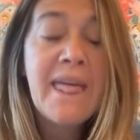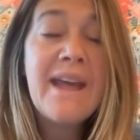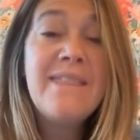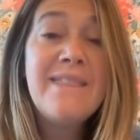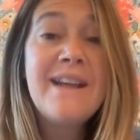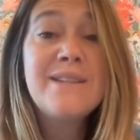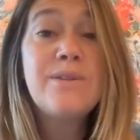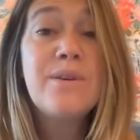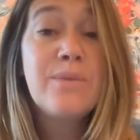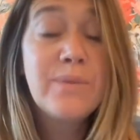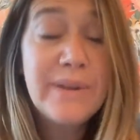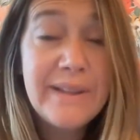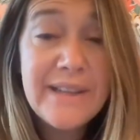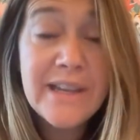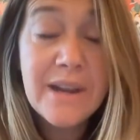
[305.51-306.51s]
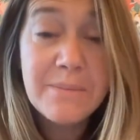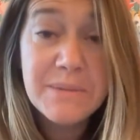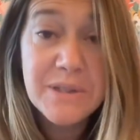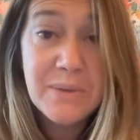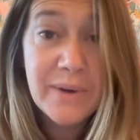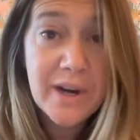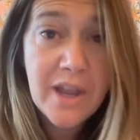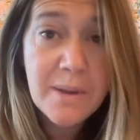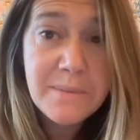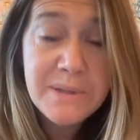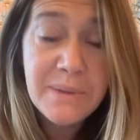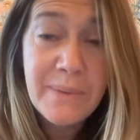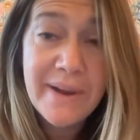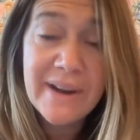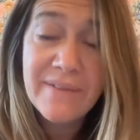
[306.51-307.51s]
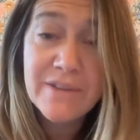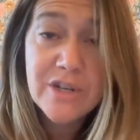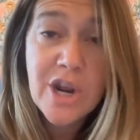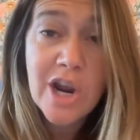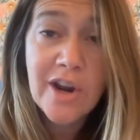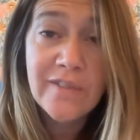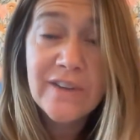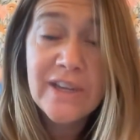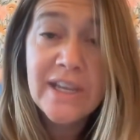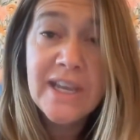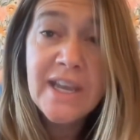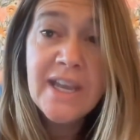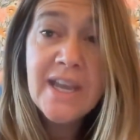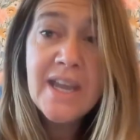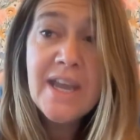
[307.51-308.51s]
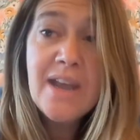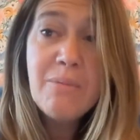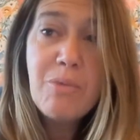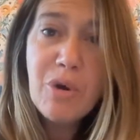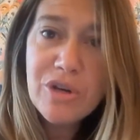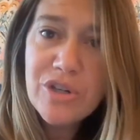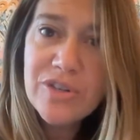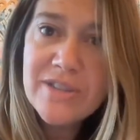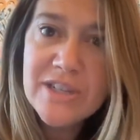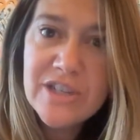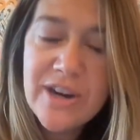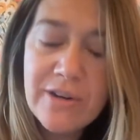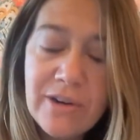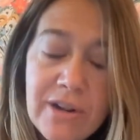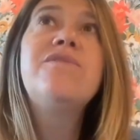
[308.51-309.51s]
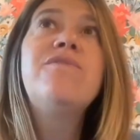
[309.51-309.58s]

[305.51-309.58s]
And that's what it really comes to when it comes to wedding photography, portraits in general.